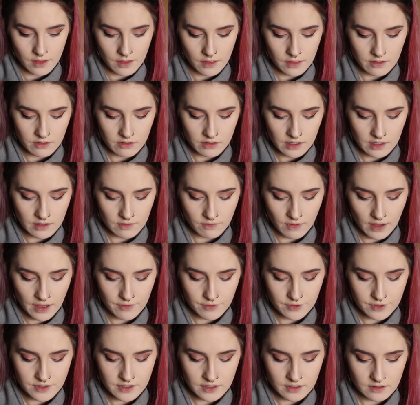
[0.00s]
They're like $5
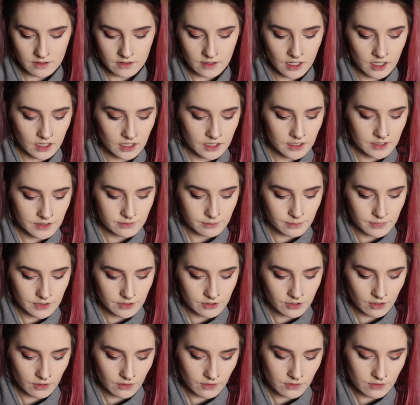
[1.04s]
or $6 from the
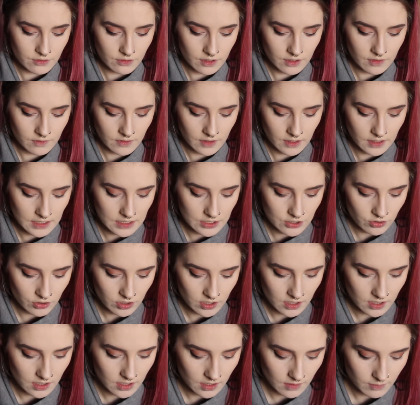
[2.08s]
drugstore, really
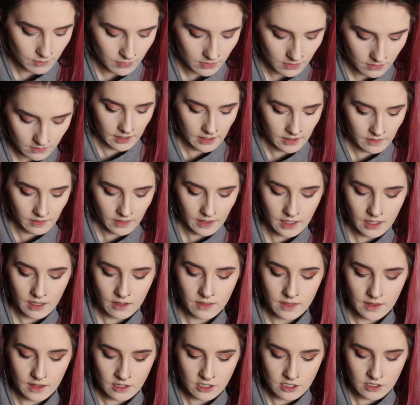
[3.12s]
cheap. I like how
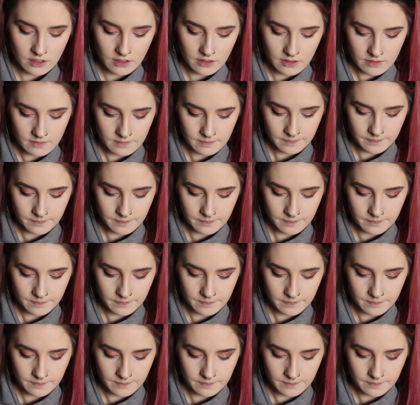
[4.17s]
they look.